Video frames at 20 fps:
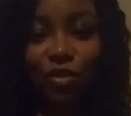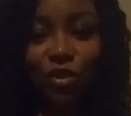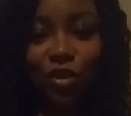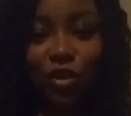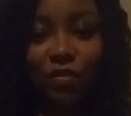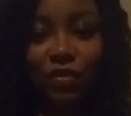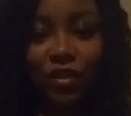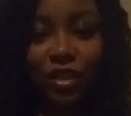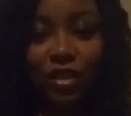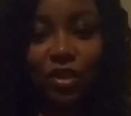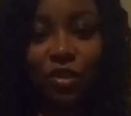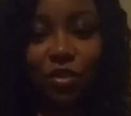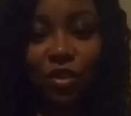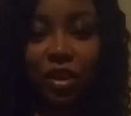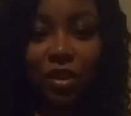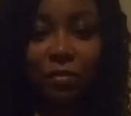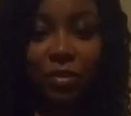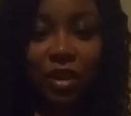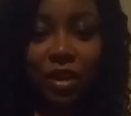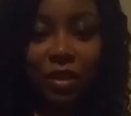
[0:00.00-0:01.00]
if there's gonna
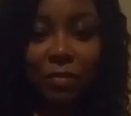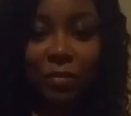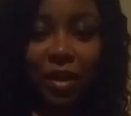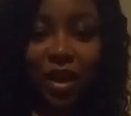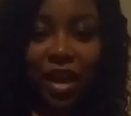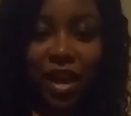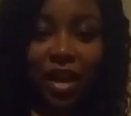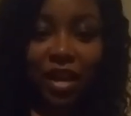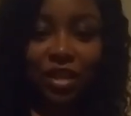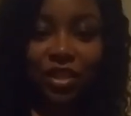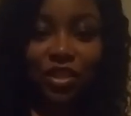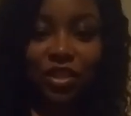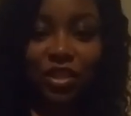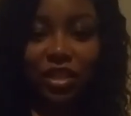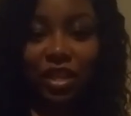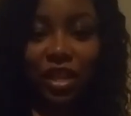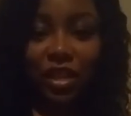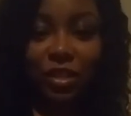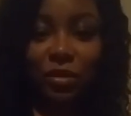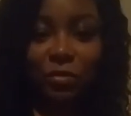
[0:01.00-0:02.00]
be a Bayology
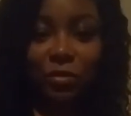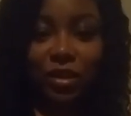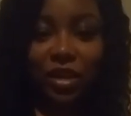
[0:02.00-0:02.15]
next week.